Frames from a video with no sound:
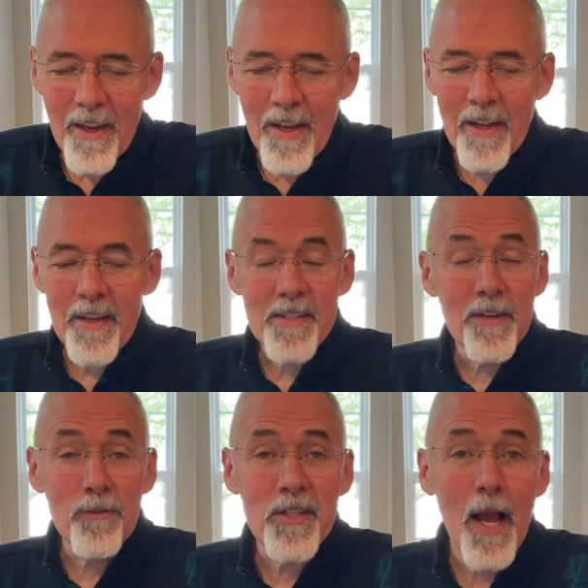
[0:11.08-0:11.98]
in
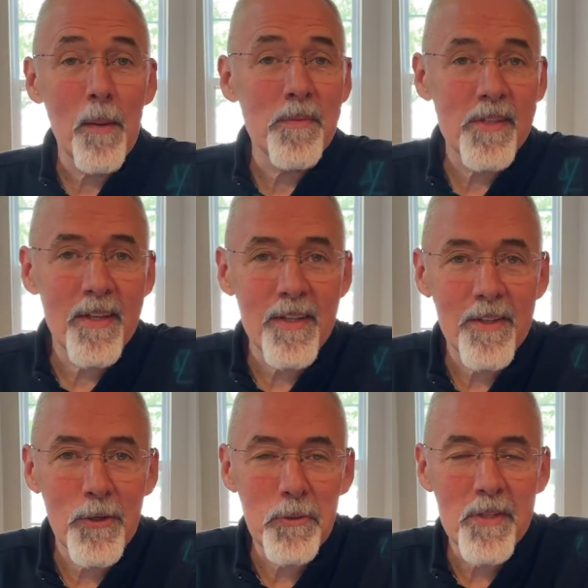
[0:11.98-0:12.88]
several times in
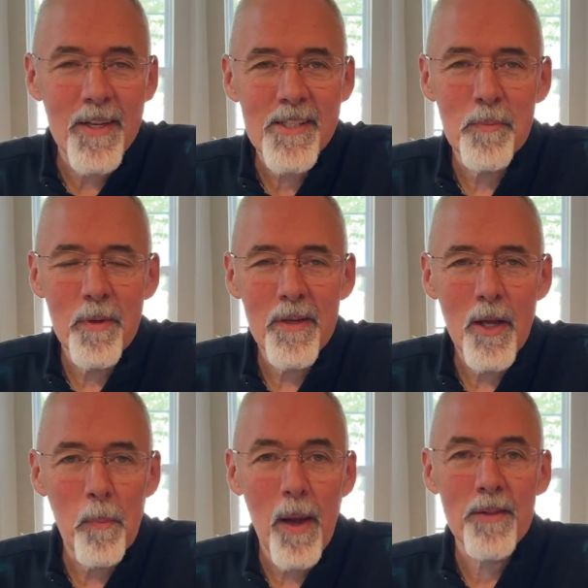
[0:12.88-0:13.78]
the New Testament
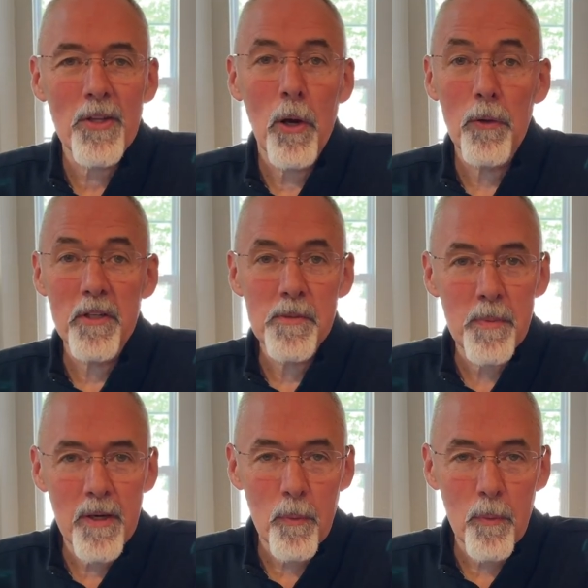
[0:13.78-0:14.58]
about the Holy Spirit.